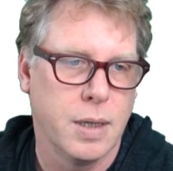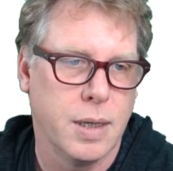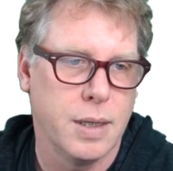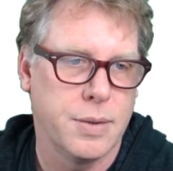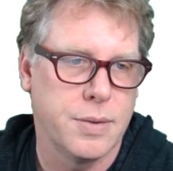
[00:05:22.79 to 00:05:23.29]

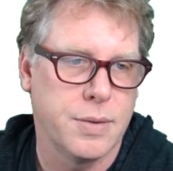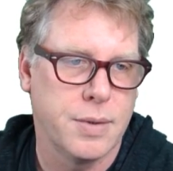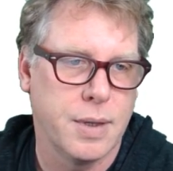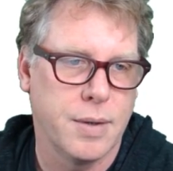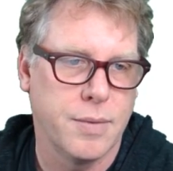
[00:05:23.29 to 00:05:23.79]
Let's
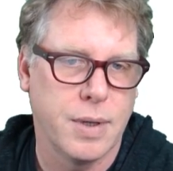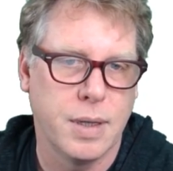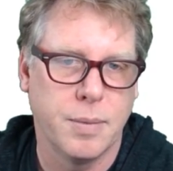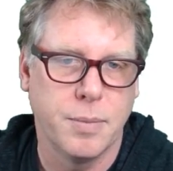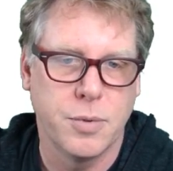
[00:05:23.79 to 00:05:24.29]
have
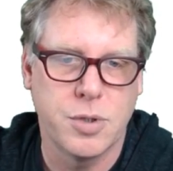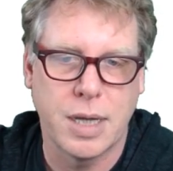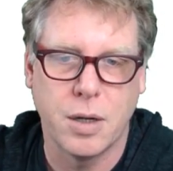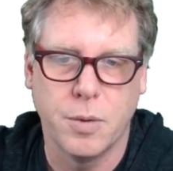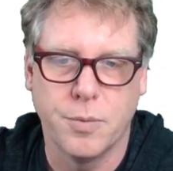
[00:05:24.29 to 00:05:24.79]
a
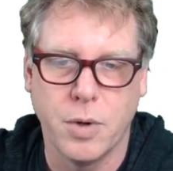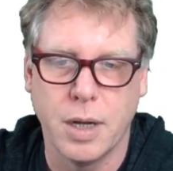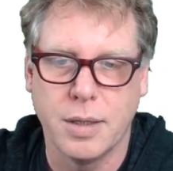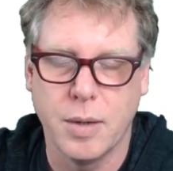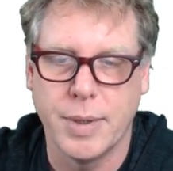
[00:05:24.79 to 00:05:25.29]
shadow.
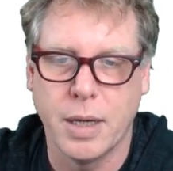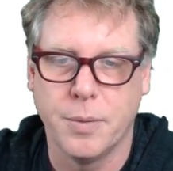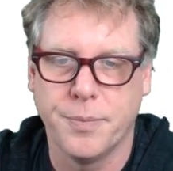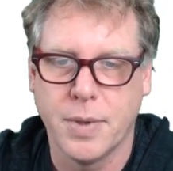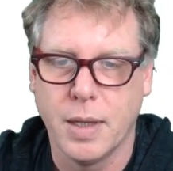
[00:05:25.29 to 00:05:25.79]
Right, there we go.